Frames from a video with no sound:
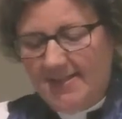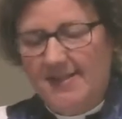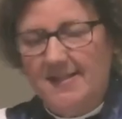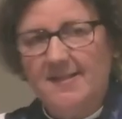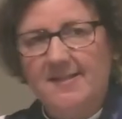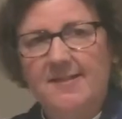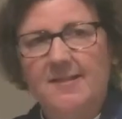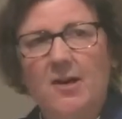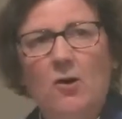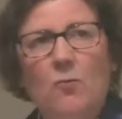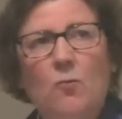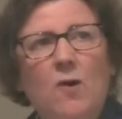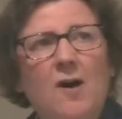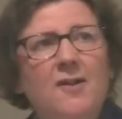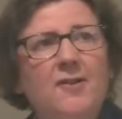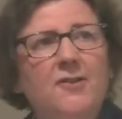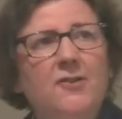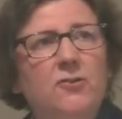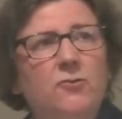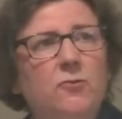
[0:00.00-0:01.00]
is
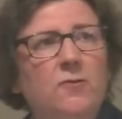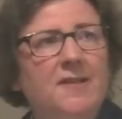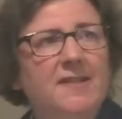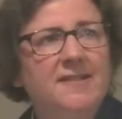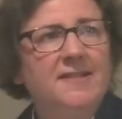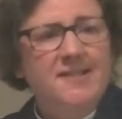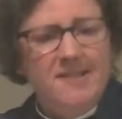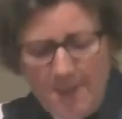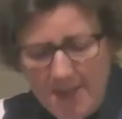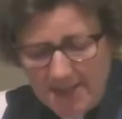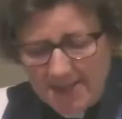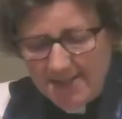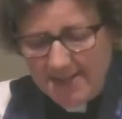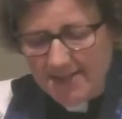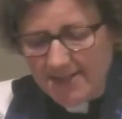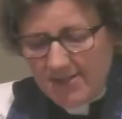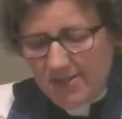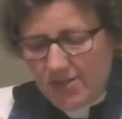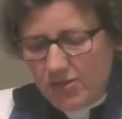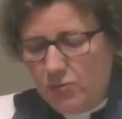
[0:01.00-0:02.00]
one who
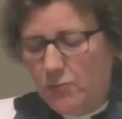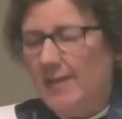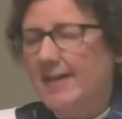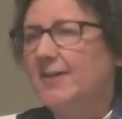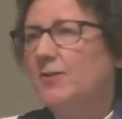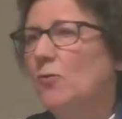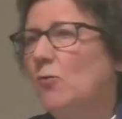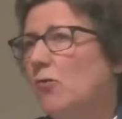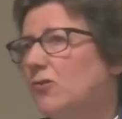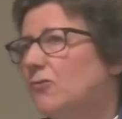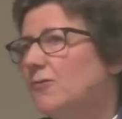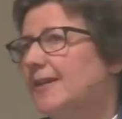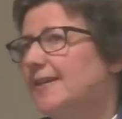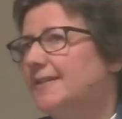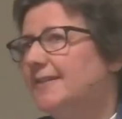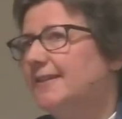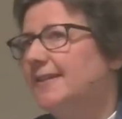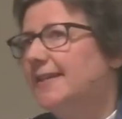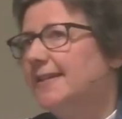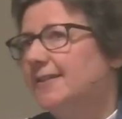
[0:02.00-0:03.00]
expected to
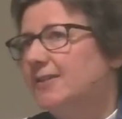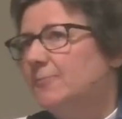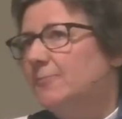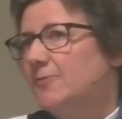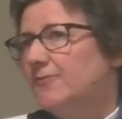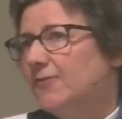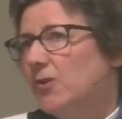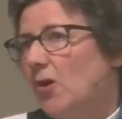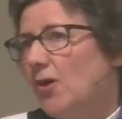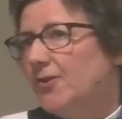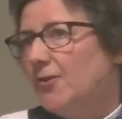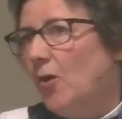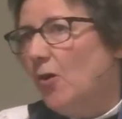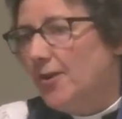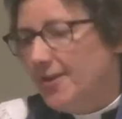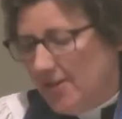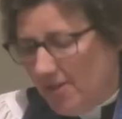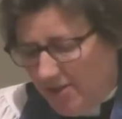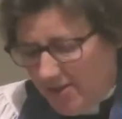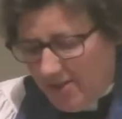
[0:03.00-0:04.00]
inaugurate the kingdom of God
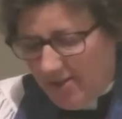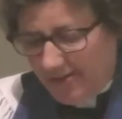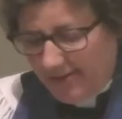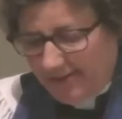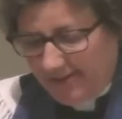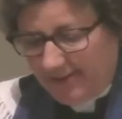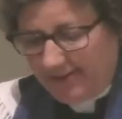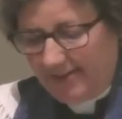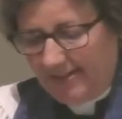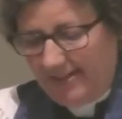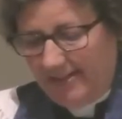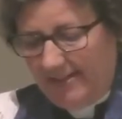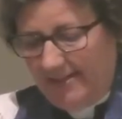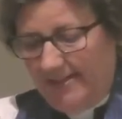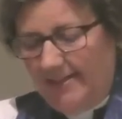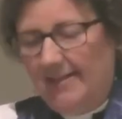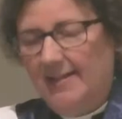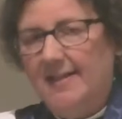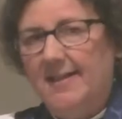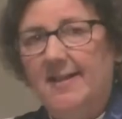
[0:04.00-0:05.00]
on earth
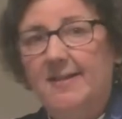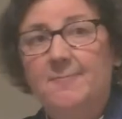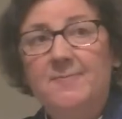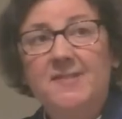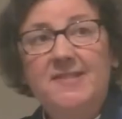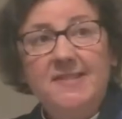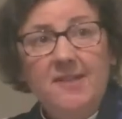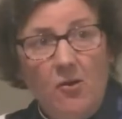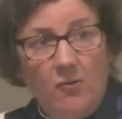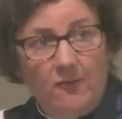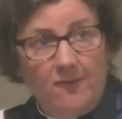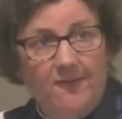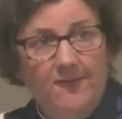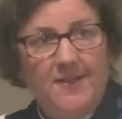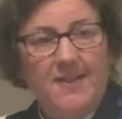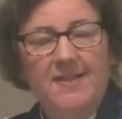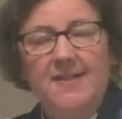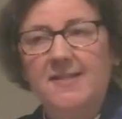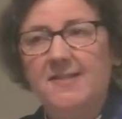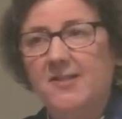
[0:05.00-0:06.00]
himself
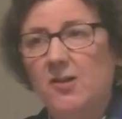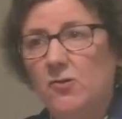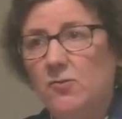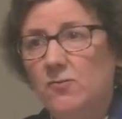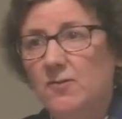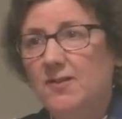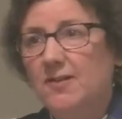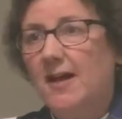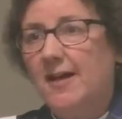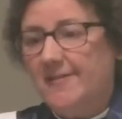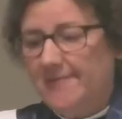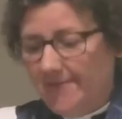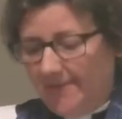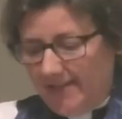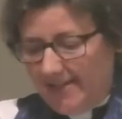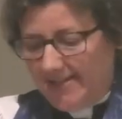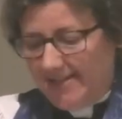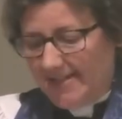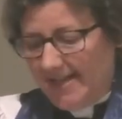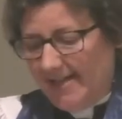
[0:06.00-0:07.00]
in his own life
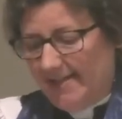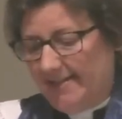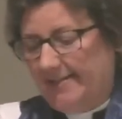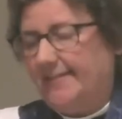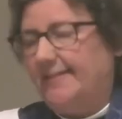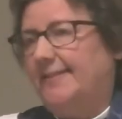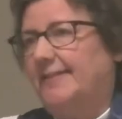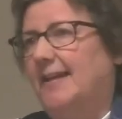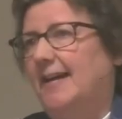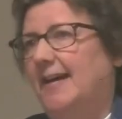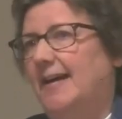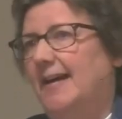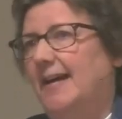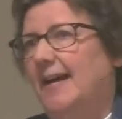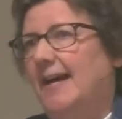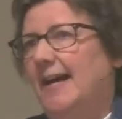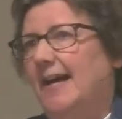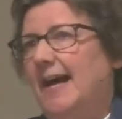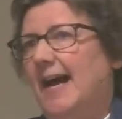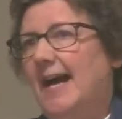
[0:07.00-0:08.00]
and death,
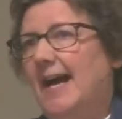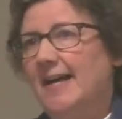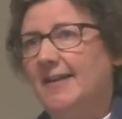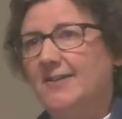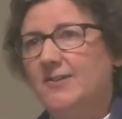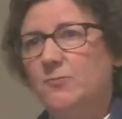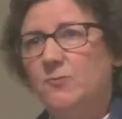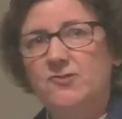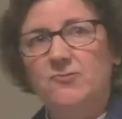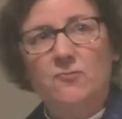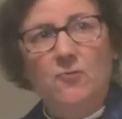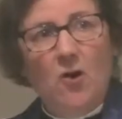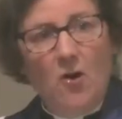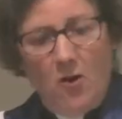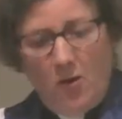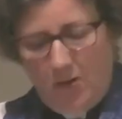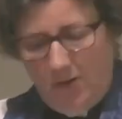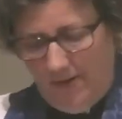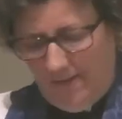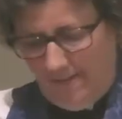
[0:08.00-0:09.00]
and was
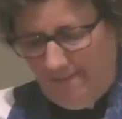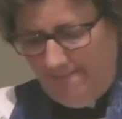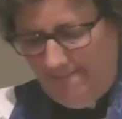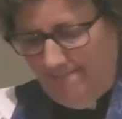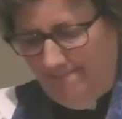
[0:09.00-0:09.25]
wrong.